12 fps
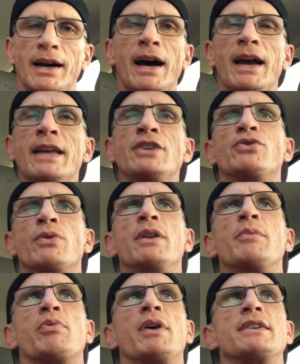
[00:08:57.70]
I
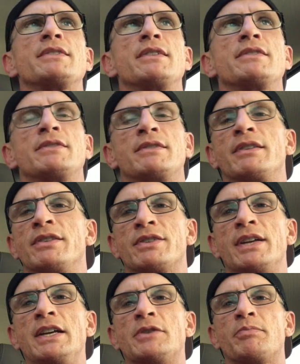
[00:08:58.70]
enjoy the process. The
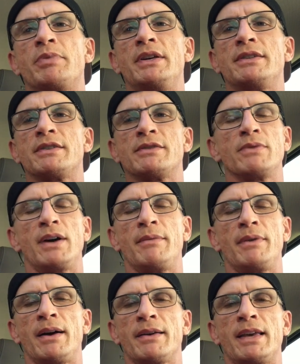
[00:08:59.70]
stage piece is,
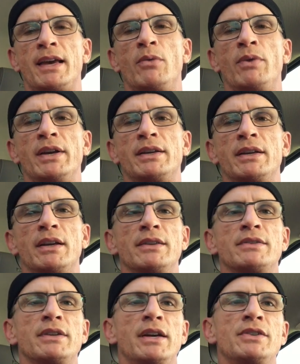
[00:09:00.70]
I can't wait to get
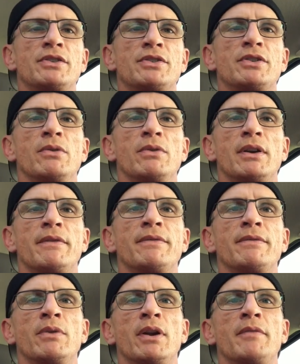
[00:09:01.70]
on stage and show
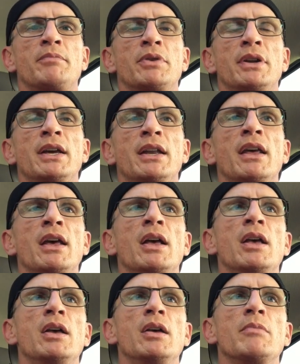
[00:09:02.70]
what I've put in.
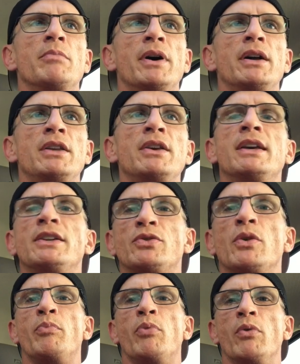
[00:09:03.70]
But you get
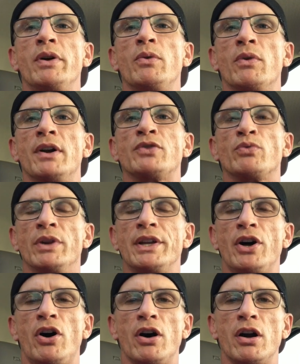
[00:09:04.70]
point where it's
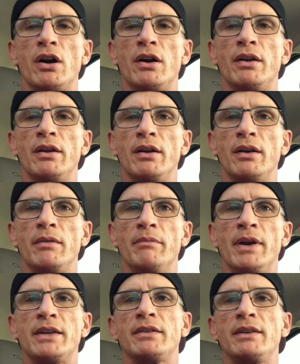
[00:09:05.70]
really hard
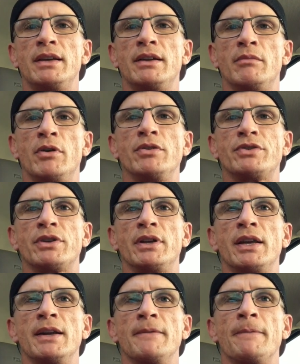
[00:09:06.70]
mentally and
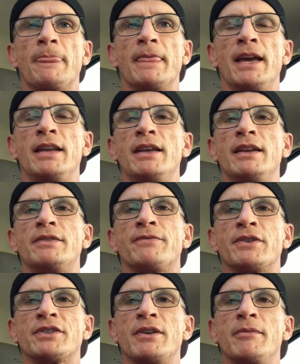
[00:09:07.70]
emotionally. And then
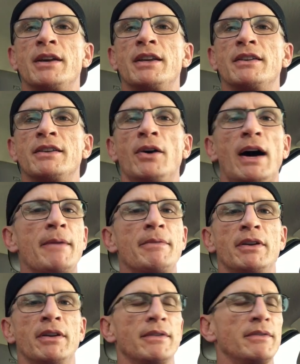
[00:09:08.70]
for somebody to, you know, I've
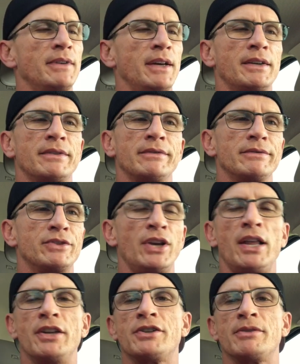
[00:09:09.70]
been like
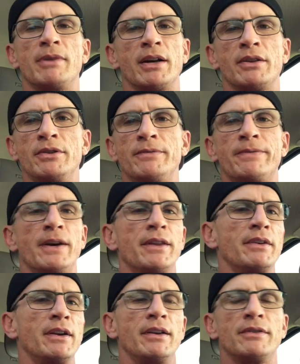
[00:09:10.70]
challenging my glute
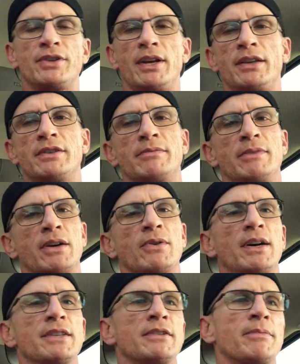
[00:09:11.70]
feathering and challenging my
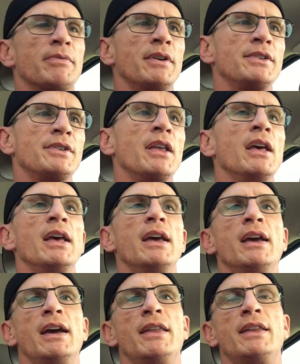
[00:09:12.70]
quad separation.
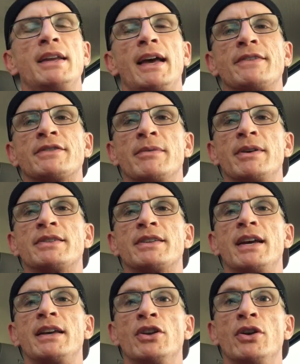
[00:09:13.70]
And then to have somebody
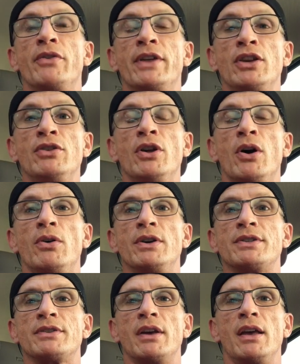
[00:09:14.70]
say, you know, that, you know,
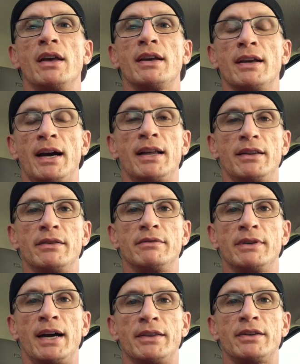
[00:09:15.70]
has
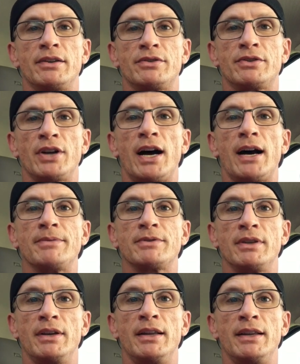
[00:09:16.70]
got their chops,
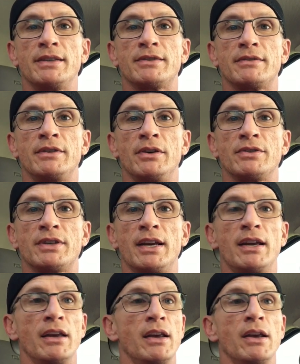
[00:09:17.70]
and they, you know,
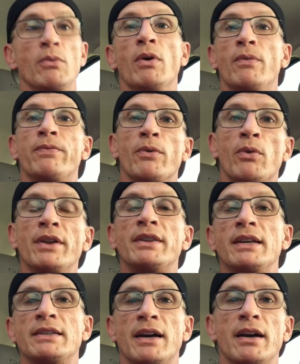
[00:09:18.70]
say, well, for one
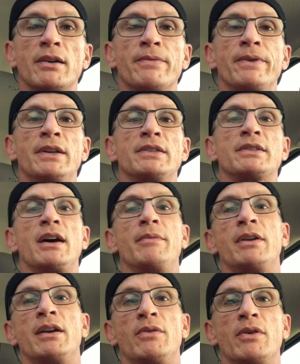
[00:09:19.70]
thing, Tiger Fitness
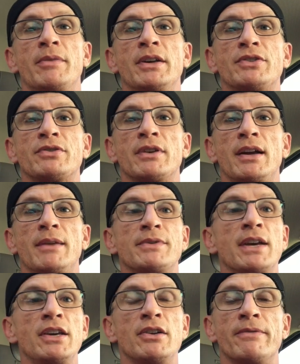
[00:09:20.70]
commented on one of my Instagrams,
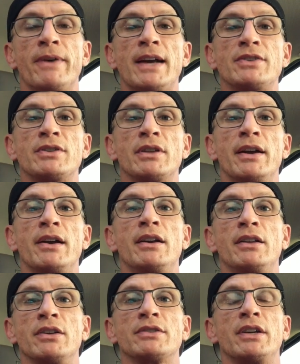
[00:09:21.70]
hey, your
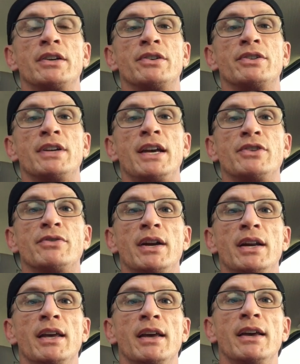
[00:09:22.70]
vascularity looks like you're stage
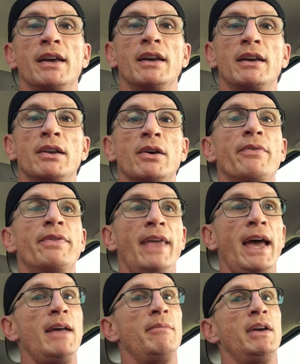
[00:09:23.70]
ready. You know,
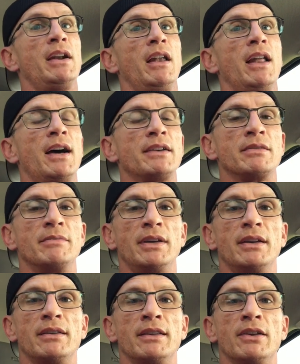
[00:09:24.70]
that meant a lot to
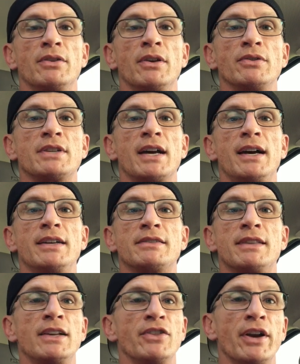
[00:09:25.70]
me. Those guys,
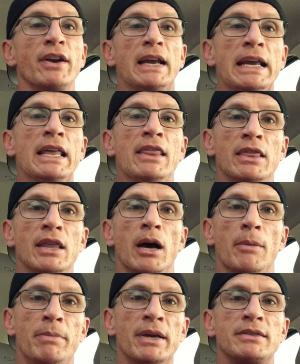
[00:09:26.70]
that they're in
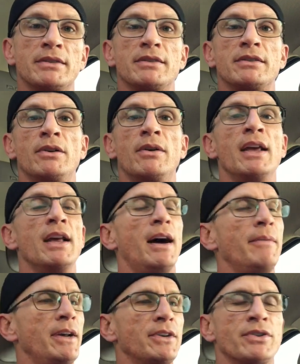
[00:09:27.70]
the business. You know,
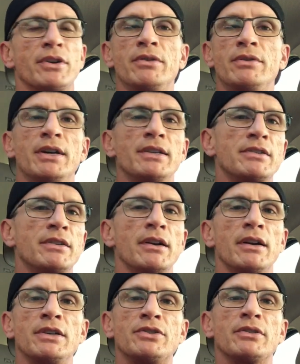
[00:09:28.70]
I'm not sure who does
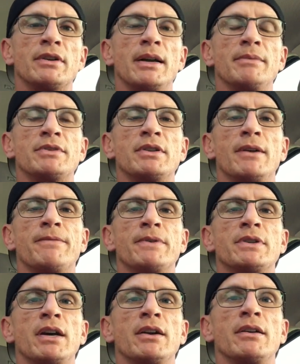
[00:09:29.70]
their Instagram stuff for
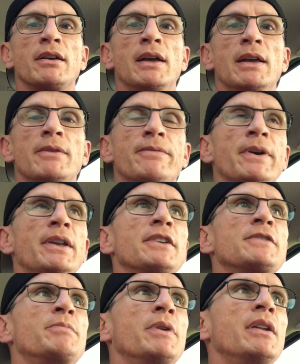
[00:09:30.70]
Tiger
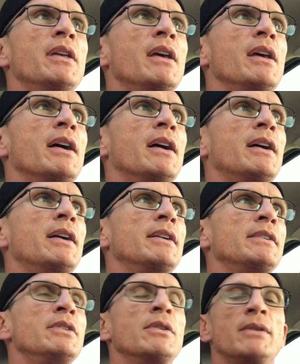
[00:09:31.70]
Fitness, but
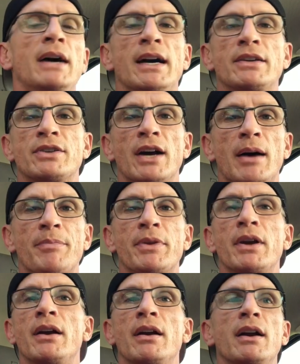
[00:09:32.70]
you know, I shop
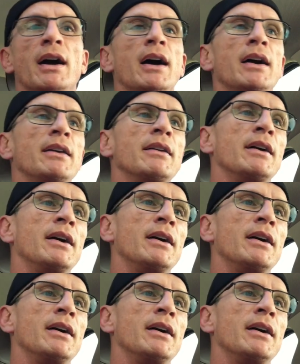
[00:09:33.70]
there. I